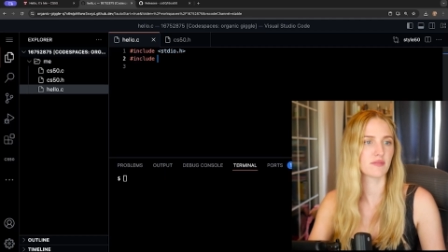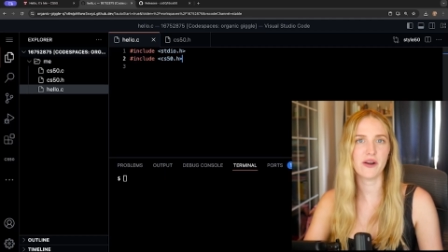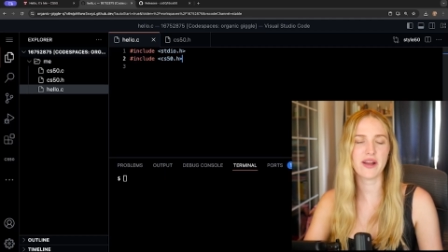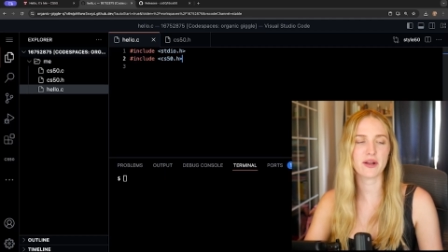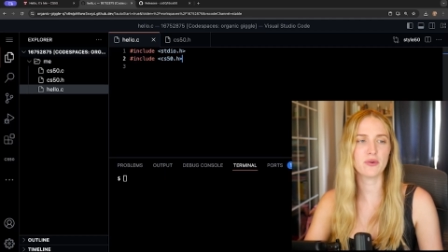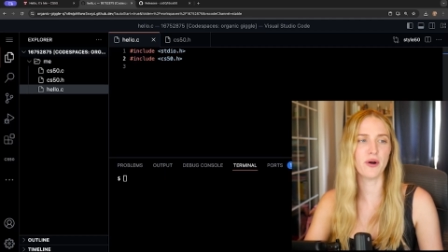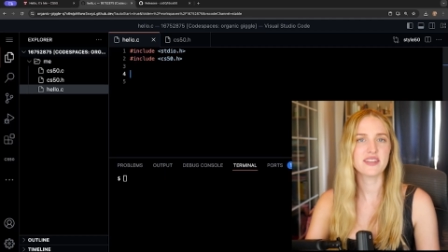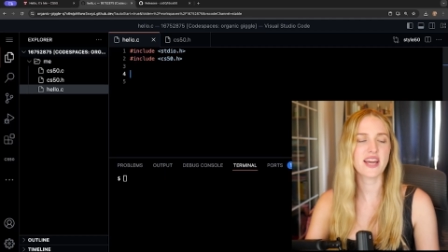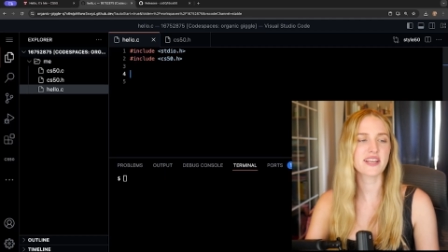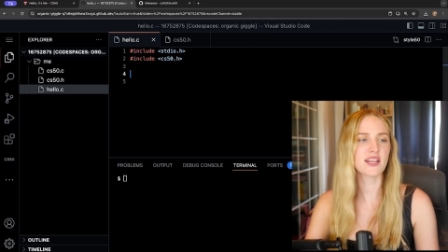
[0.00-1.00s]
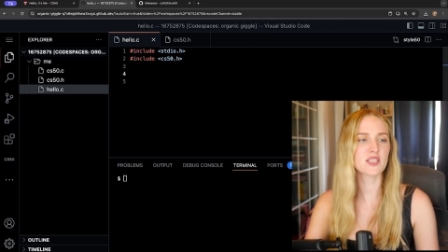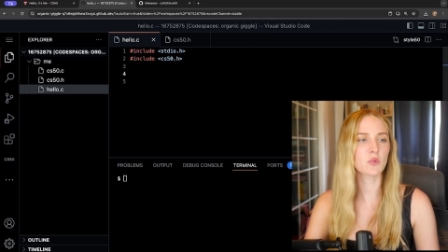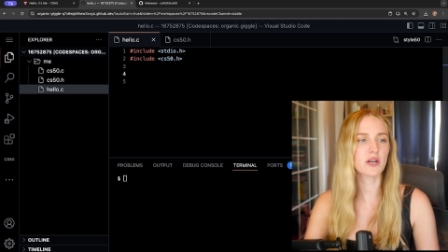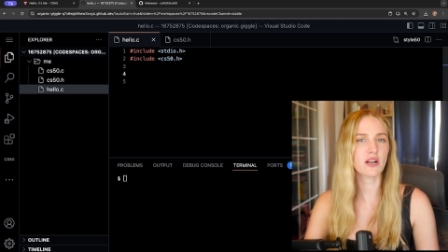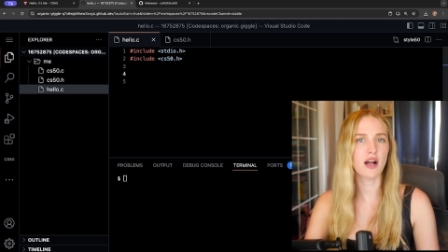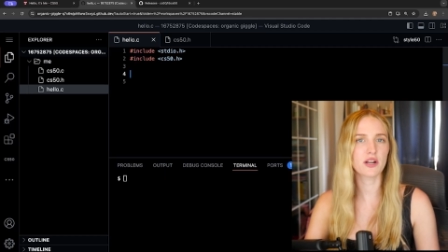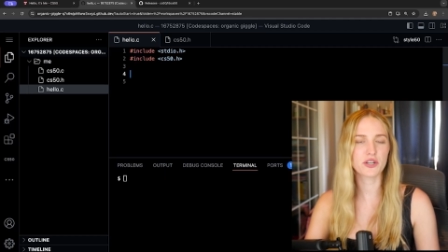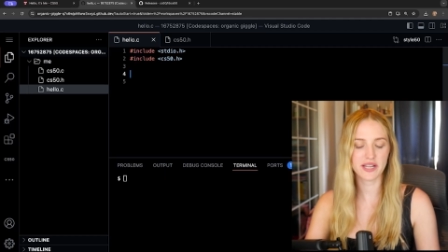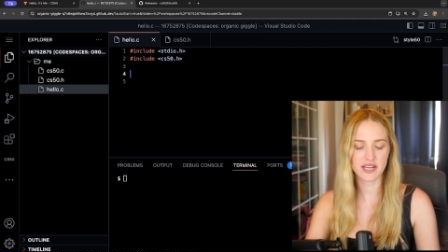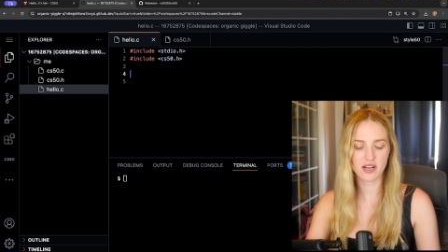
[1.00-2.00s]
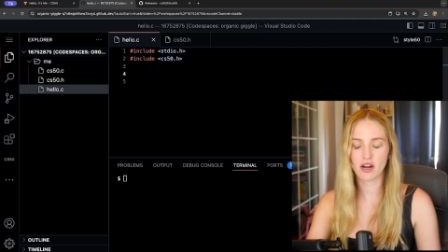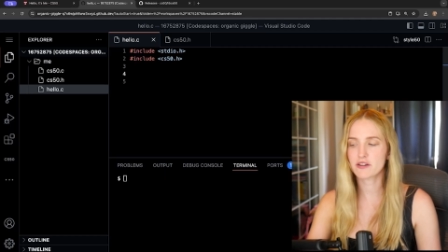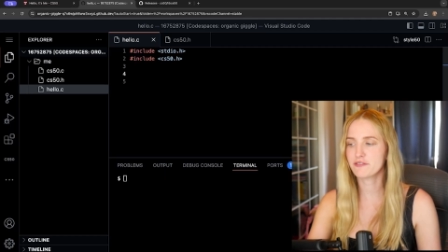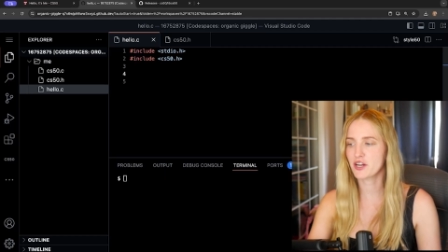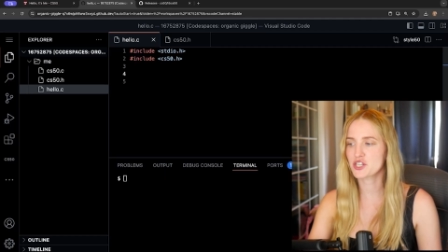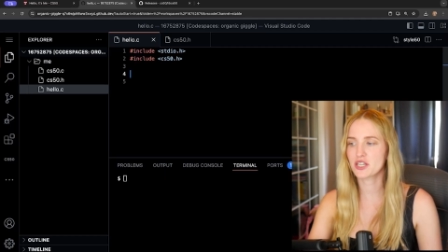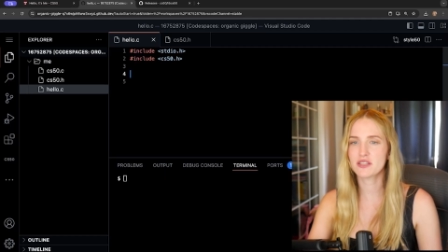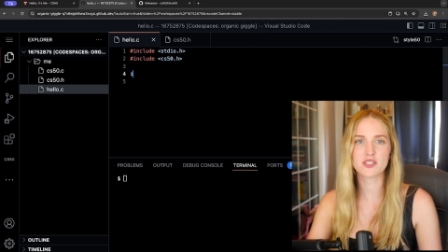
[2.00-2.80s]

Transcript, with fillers: Okay, cool. Next, let's work on creating our function.